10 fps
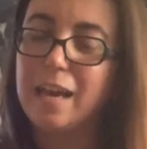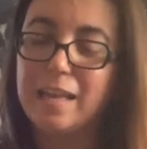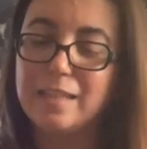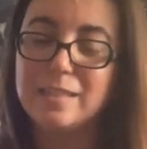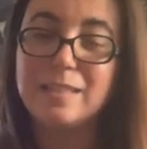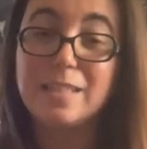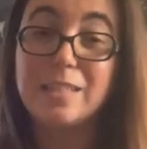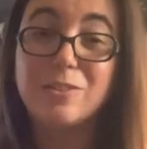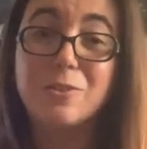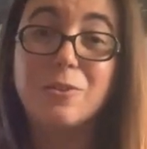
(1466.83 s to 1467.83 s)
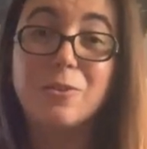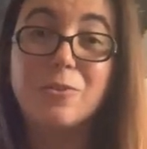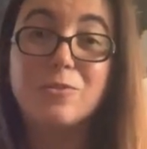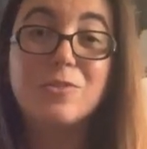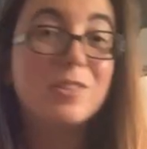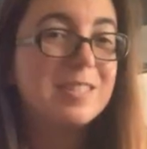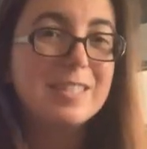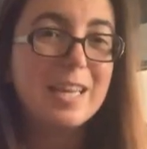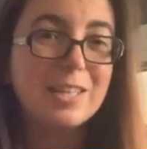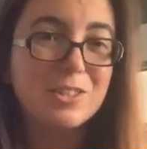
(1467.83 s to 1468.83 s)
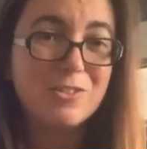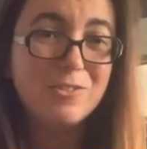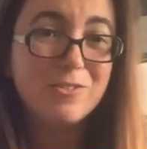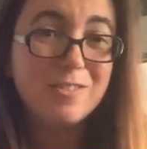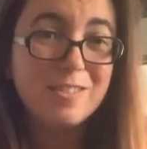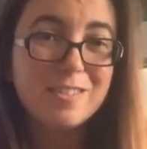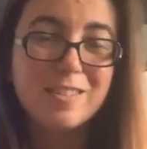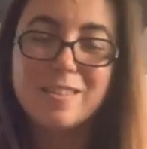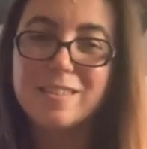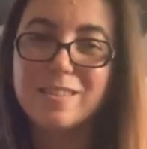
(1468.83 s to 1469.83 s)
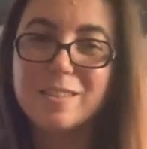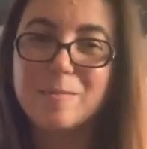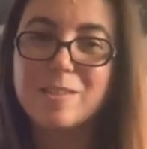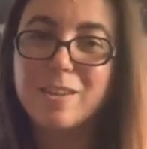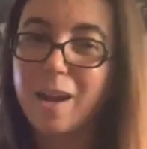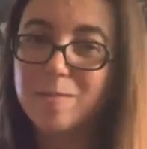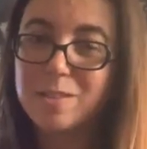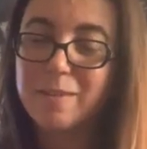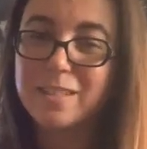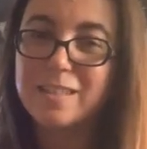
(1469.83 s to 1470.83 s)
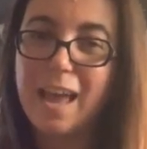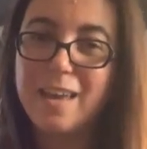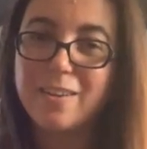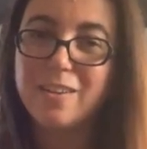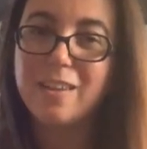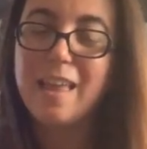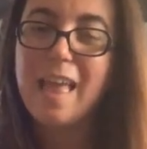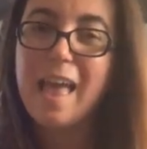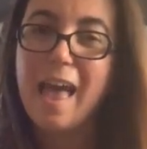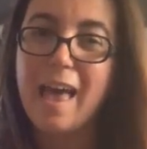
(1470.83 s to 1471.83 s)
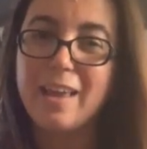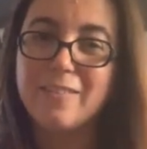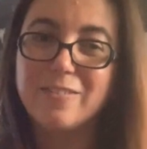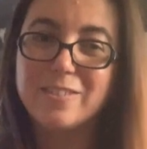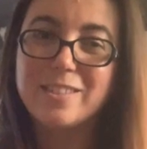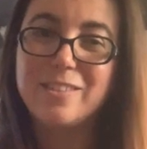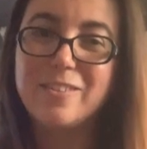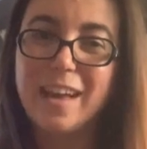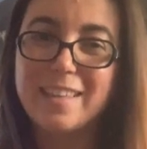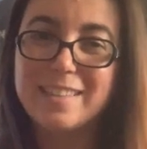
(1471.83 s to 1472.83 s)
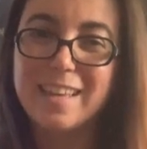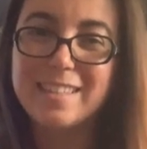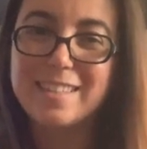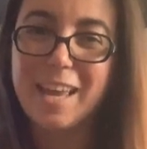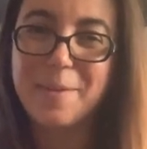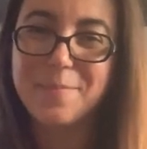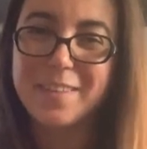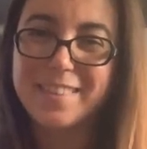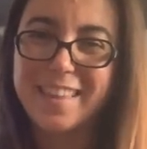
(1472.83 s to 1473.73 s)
And so stay tuned, subscribe to my channel, and we'll see you guys next time.